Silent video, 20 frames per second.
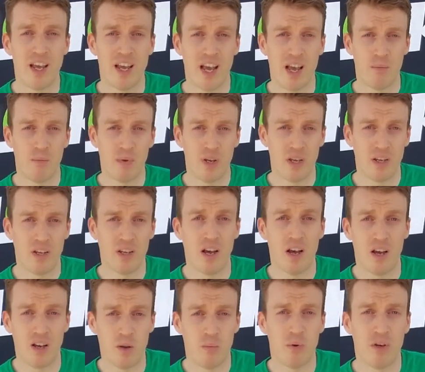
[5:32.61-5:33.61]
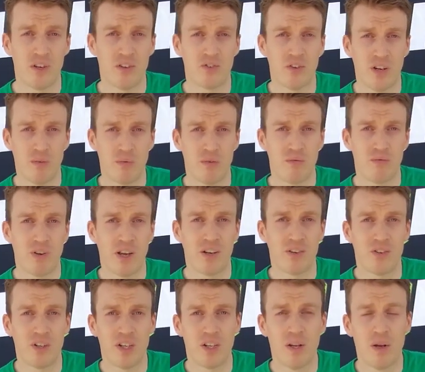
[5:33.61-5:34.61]
and be on the bike straight from the
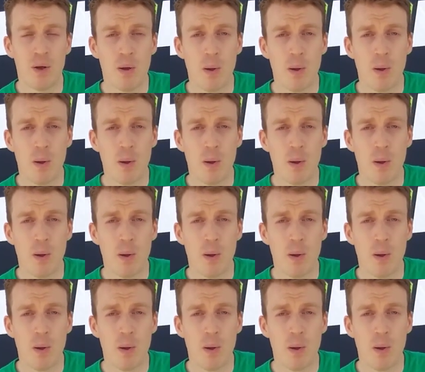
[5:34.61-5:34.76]
factory.